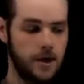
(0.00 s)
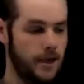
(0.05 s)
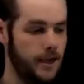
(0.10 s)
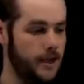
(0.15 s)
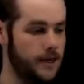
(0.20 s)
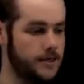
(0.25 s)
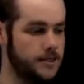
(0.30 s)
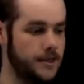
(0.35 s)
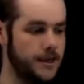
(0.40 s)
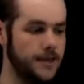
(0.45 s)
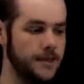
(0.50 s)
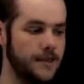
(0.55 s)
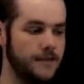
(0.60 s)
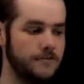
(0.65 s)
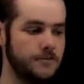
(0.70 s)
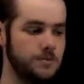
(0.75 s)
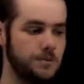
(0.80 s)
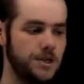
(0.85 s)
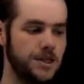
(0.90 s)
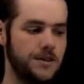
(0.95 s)
And that
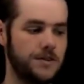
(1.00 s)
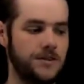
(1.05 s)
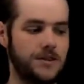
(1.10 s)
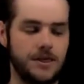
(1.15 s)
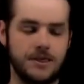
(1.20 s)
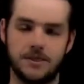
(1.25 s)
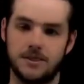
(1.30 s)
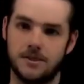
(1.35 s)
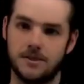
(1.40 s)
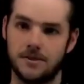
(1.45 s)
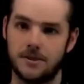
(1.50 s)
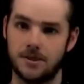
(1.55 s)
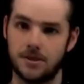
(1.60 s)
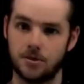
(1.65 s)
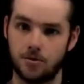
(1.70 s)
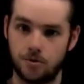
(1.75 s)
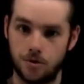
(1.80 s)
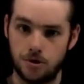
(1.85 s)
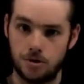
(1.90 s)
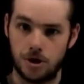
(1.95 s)
gives me this
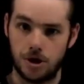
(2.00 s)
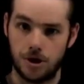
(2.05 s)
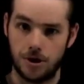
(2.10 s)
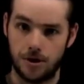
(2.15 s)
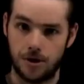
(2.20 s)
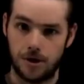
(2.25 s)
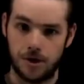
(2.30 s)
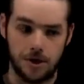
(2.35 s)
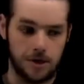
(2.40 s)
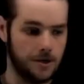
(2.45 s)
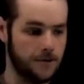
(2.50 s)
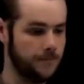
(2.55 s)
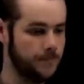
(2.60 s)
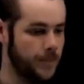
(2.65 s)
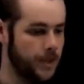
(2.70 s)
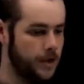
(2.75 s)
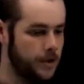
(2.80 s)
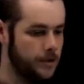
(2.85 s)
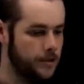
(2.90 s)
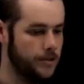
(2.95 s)
solution here,
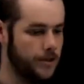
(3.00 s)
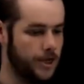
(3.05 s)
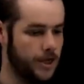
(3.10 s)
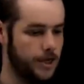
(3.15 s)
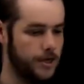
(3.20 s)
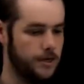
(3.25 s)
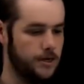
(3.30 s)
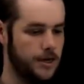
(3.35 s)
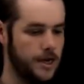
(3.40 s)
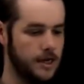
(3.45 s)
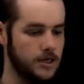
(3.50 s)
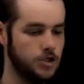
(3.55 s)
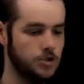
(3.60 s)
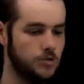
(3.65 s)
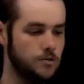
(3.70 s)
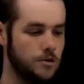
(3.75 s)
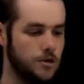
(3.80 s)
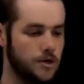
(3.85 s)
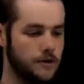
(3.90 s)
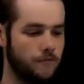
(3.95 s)
that
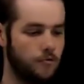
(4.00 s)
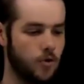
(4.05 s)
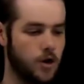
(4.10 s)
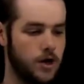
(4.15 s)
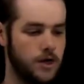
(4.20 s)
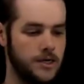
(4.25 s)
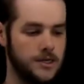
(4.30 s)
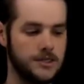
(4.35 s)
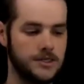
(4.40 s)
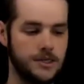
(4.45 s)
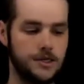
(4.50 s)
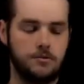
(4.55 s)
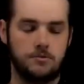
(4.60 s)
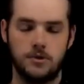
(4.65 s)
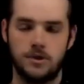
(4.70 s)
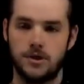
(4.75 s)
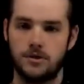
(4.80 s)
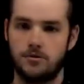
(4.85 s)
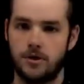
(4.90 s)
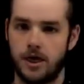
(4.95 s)
natural log of y is equal
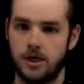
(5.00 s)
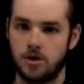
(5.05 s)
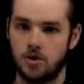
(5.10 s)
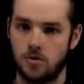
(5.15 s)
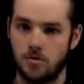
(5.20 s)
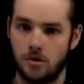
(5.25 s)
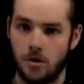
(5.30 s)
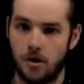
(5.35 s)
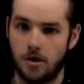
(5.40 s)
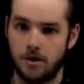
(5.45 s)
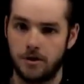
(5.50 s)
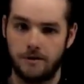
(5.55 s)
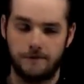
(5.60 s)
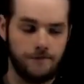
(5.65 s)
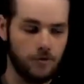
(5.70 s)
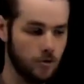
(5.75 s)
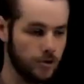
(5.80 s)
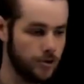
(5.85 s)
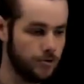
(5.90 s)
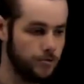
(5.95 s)
to natural log of the
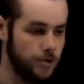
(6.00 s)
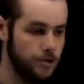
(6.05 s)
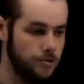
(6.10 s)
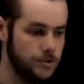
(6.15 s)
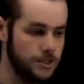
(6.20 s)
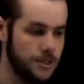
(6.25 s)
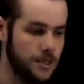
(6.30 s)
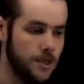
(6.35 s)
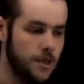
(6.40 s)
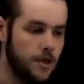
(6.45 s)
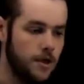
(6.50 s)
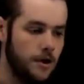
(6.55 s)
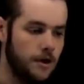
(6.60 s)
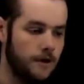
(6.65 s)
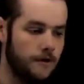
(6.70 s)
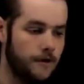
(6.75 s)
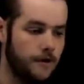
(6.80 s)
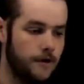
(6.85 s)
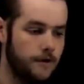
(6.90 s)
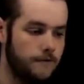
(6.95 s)
fourth root
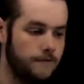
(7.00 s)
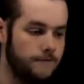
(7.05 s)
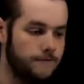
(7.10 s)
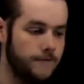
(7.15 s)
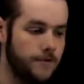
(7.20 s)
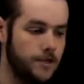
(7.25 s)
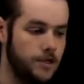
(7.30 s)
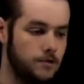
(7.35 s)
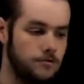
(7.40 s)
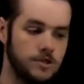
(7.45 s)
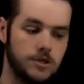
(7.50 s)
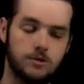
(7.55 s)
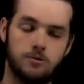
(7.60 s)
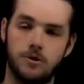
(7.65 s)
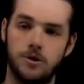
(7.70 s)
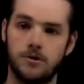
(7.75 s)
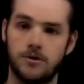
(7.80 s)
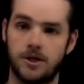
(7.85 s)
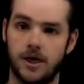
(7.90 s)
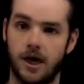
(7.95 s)
of u
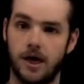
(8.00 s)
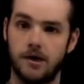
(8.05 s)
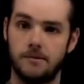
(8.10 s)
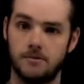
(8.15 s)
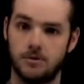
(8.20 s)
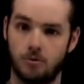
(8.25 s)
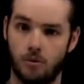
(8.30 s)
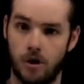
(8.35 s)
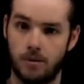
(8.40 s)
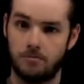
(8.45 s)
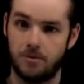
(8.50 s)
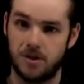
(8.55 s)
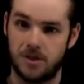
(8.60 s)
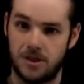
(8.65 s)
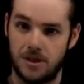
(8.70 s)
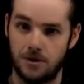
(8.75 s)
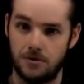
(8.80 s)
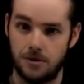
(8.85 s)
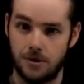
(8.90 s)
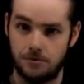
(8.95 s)
squared times 1 plus
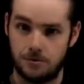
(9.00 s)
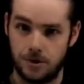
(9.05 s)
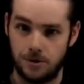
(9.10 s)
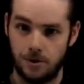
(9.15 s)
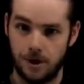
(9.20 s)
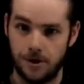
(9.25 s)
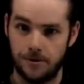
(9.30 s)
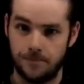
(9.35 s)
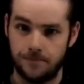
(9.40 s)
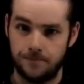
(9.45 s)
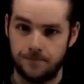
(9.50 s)
2u squared.